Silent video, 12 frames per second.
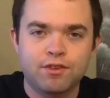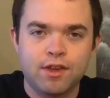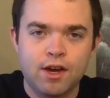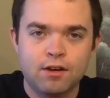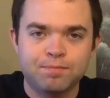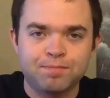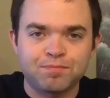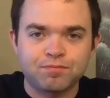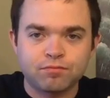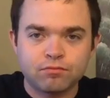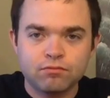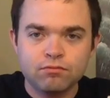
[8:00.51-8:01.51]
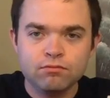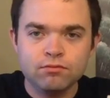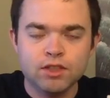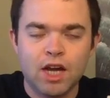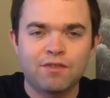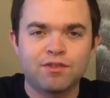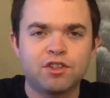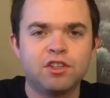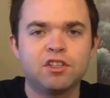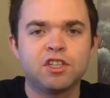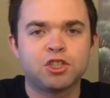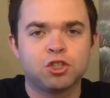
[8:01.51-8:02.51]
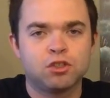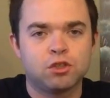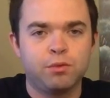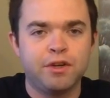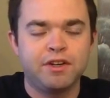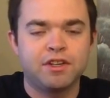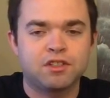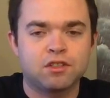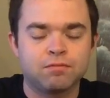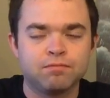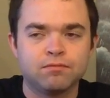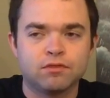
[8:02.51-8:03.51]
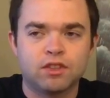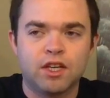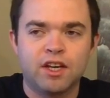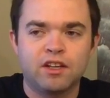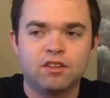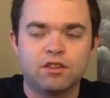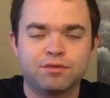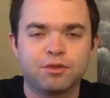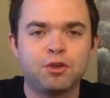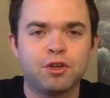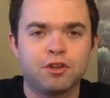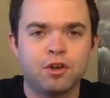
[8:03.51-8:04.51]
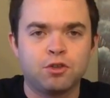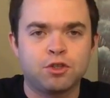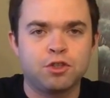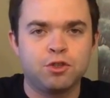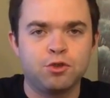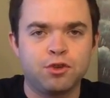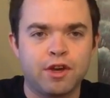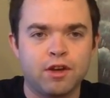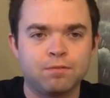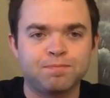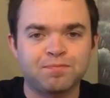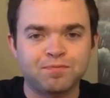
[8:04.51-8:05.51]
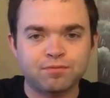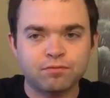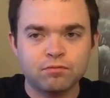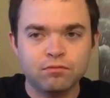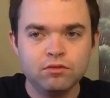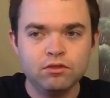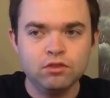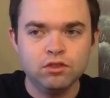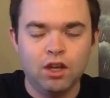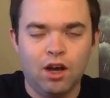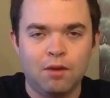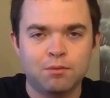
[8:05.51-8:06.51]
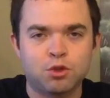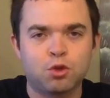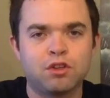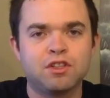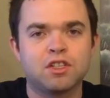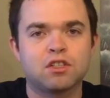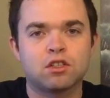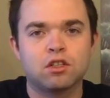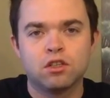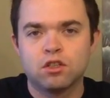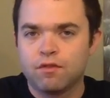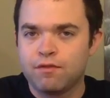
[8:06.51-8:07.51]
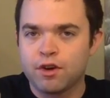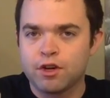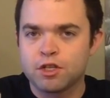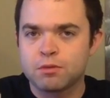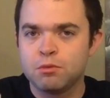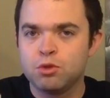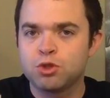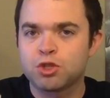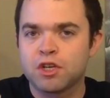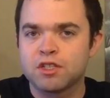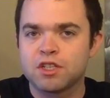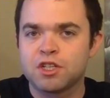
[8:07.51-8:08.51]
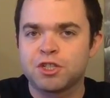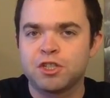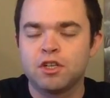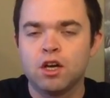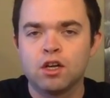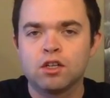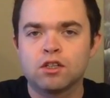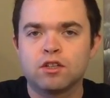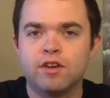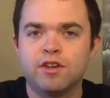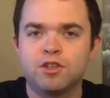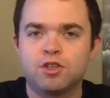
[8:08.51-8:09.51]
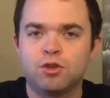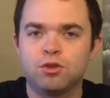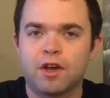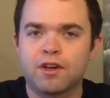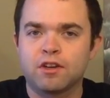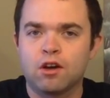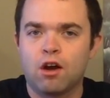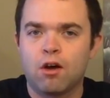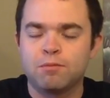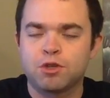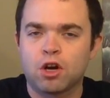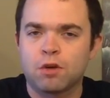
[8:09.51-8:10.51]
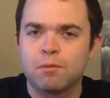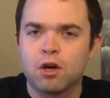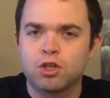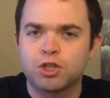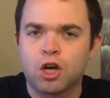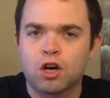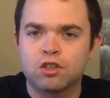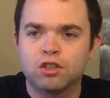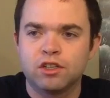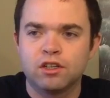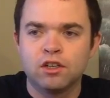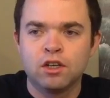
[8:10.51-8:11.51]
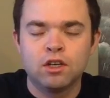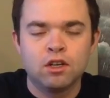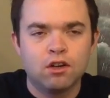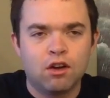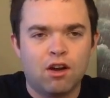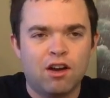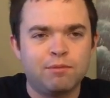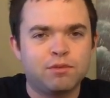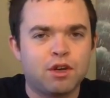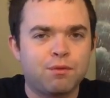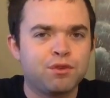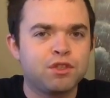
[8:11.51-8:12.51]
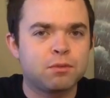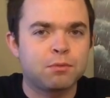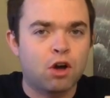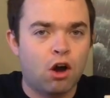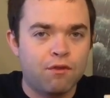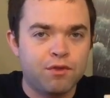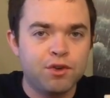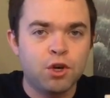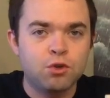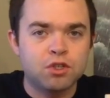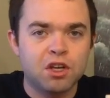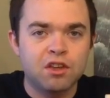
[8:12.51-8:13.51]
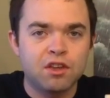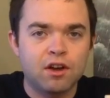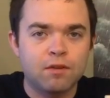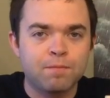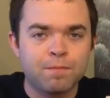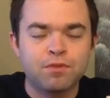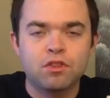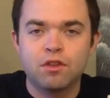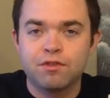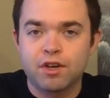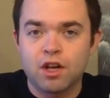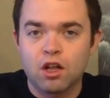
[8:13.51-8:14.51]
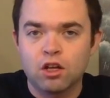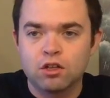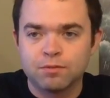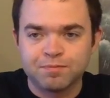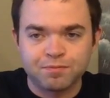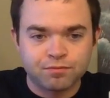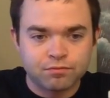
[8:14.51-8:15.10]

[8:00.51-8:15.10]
that, after the initial sweetness and the fruitier notes, you get sort of this very smooth transition into like dark milk chocolate, definitely some coffee notes in there, the vanilla,